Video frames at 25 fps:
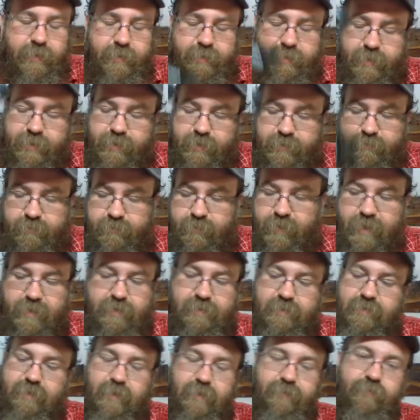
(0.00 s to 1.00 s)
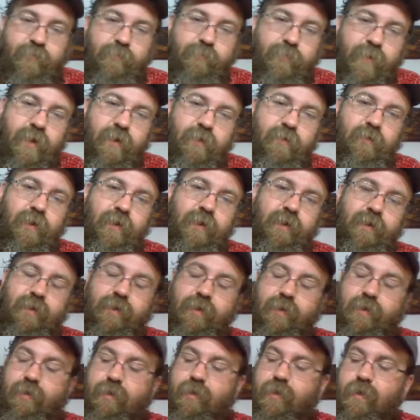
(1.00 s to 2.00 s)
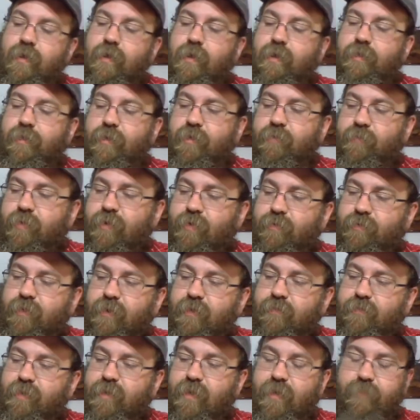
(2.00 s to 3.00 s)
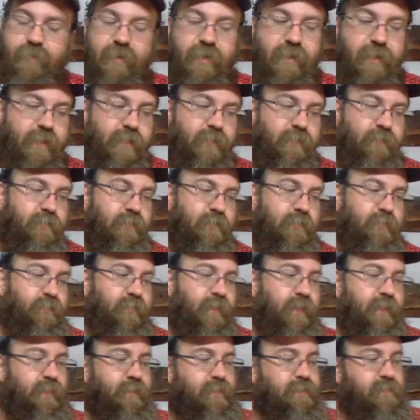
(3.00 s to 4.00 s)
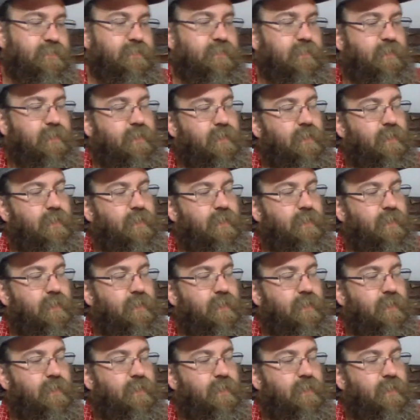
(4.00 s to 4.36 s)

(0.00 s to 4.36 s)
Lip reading: think that's an even better idea. They both give you that mechanical advantage.